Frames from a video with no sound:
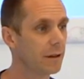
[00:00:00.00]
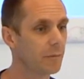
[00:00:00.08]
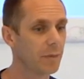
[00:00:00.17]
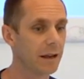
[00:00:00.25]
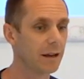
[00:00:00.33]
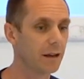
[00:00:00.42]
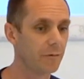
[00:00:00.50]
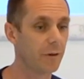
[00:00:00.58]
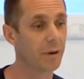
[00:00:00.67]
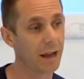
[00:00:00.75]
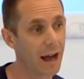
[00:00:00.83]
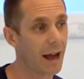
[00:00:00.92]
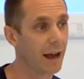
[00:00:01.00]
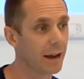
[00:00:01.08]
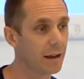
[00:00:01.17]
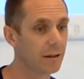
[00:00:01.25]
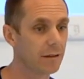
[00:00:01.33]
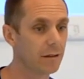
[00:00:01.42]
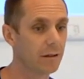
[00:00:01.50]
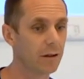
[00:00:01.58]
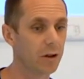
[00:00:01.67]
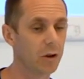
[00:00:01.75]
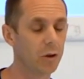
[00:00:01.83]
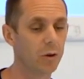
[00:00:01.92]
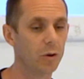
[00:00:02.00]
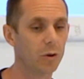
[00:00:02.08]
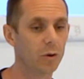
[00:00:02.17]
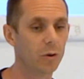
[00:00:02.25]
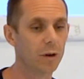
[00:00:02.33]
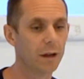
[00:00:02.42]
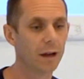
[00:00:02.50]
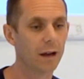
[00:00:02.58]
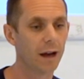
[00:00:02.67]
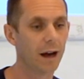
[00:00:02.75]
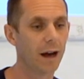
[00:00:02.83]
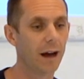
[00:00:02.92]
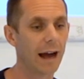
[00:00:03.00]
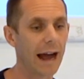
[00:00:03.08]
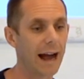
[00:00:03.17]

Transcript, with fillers: because from a guy who uh,